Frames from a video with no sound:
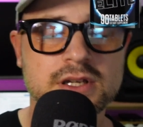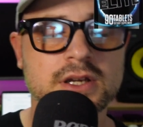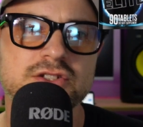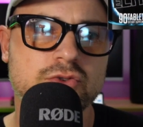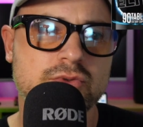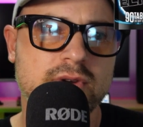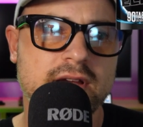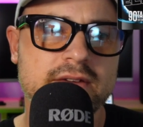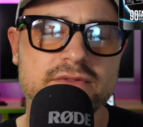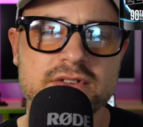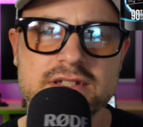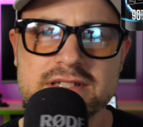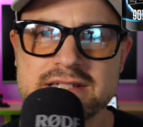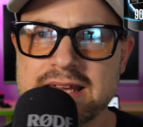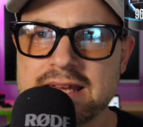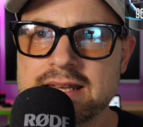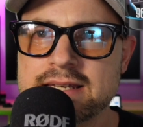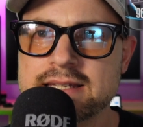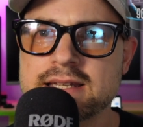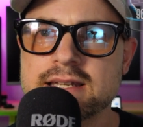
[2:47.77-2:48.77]
It's great for
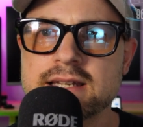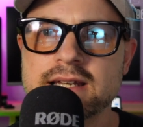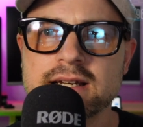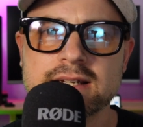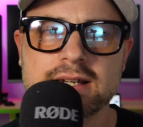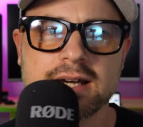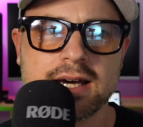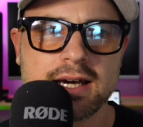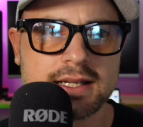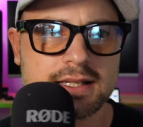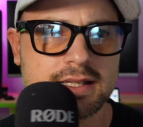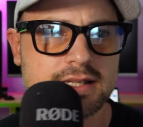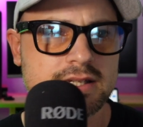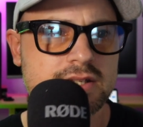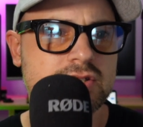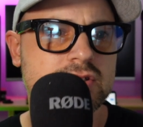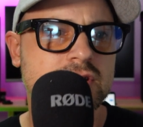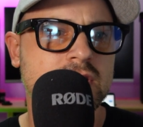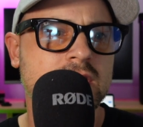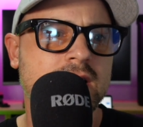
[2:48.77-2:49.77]
tendon and
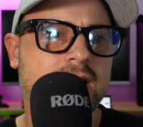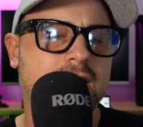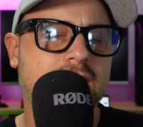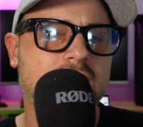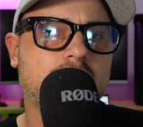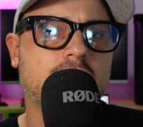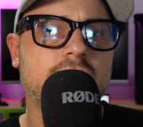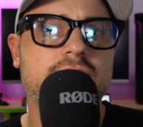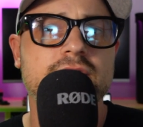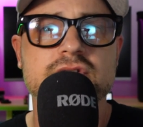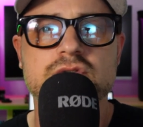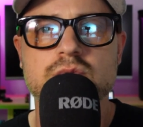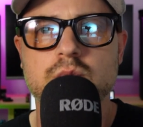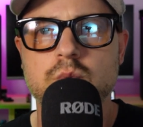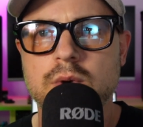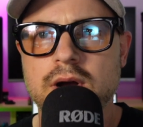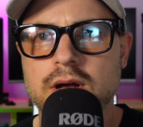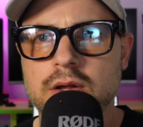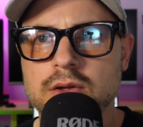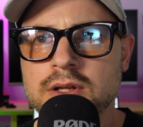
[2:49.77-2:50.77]
cartilage health as
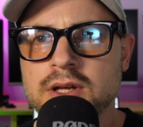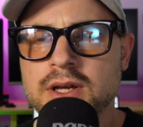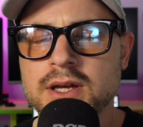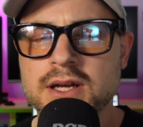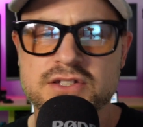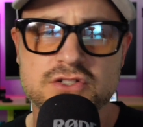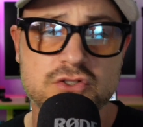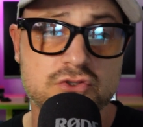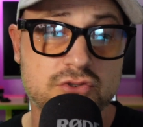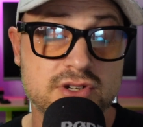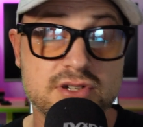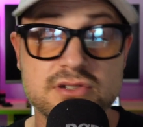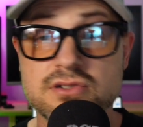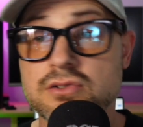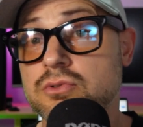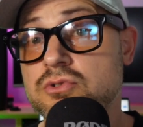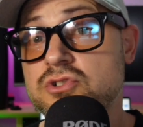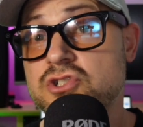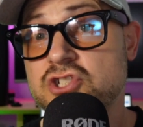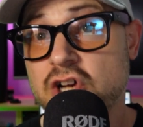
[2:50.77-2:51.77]
well. It's a
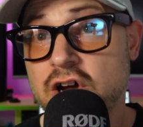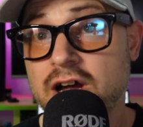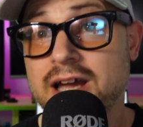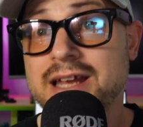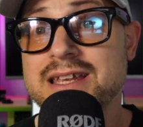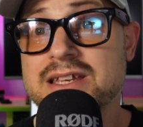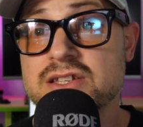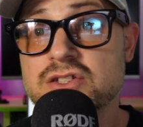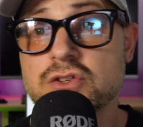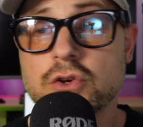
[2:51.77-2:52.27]
traditional Chinese